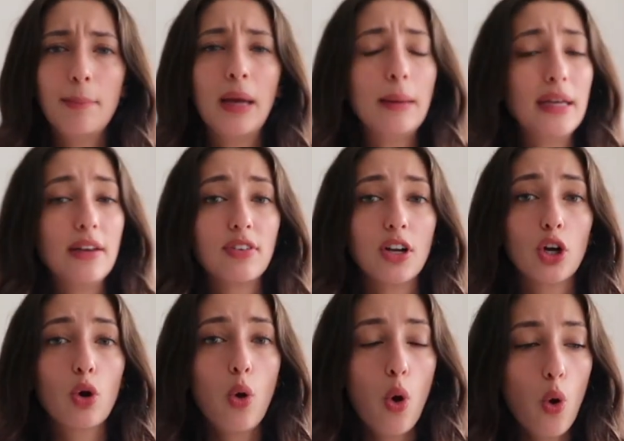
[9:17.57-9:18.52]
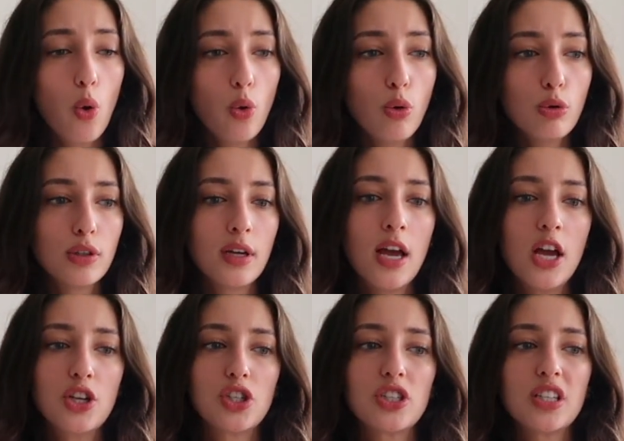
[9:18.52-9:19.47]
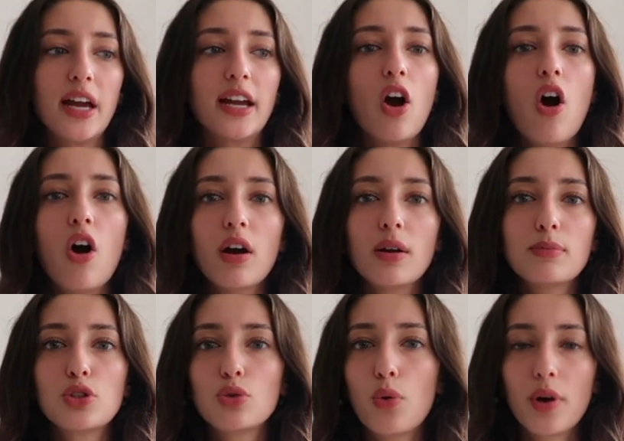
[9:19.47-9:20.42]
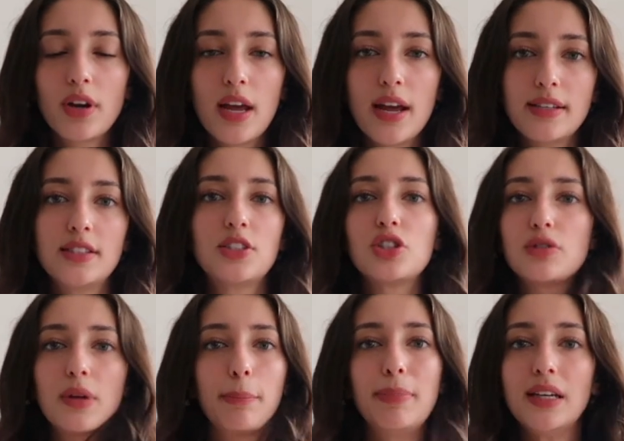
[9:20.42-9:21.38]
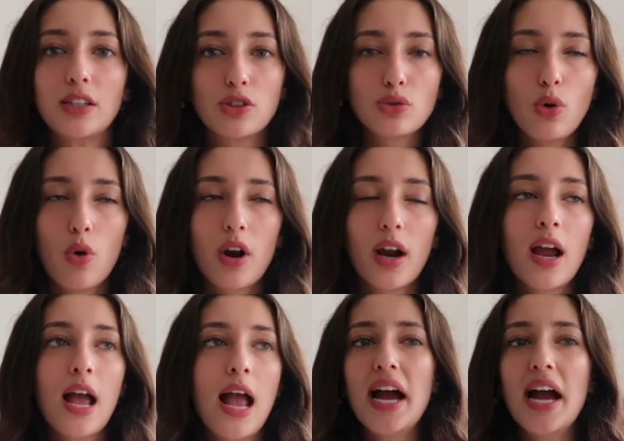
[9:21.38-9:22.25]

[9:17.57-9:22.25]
maybe even a cold, just like arm soreness, just like being sore.